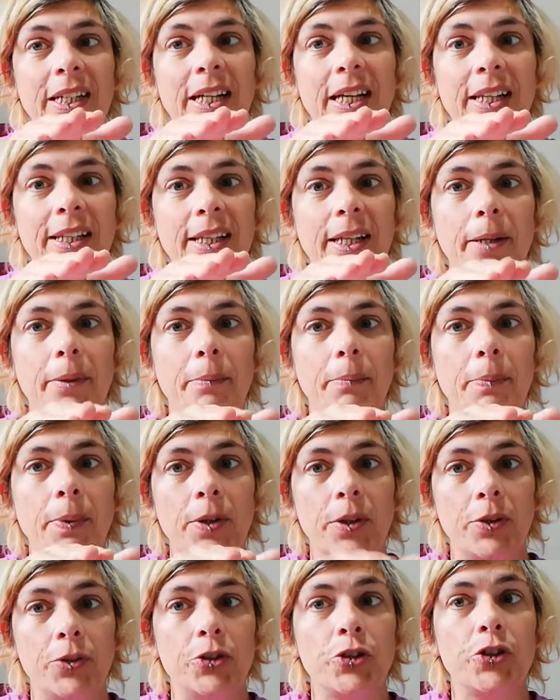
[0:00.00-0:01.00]
and then put
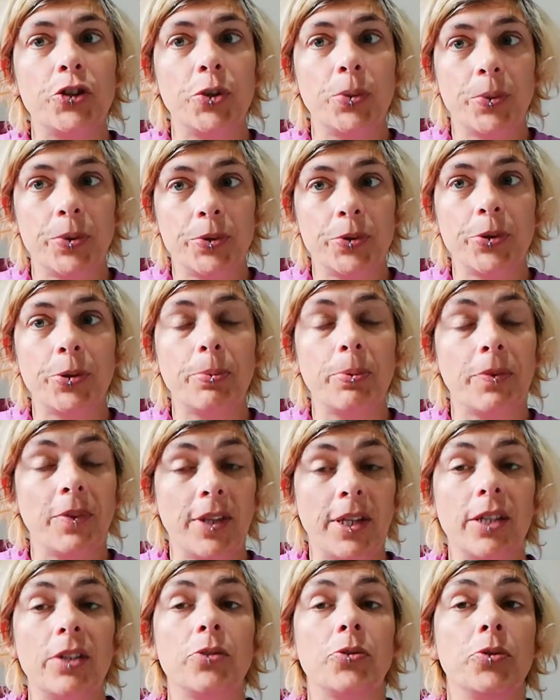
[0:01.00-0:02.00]
your shoe on top of
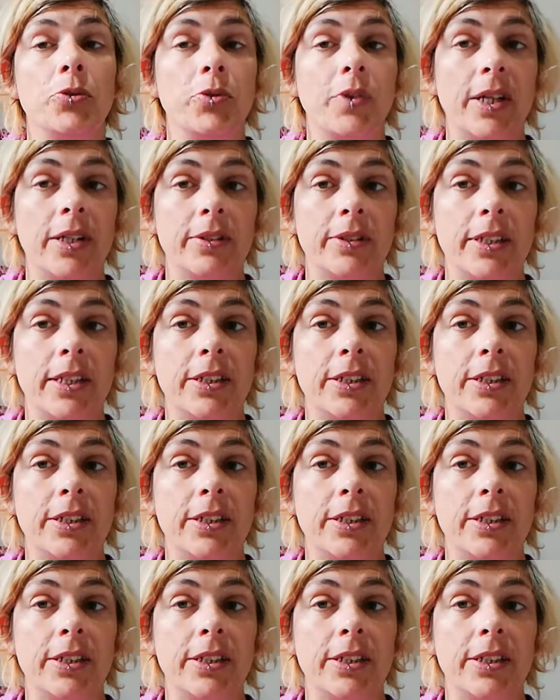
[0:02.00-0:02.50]
that and draw around it,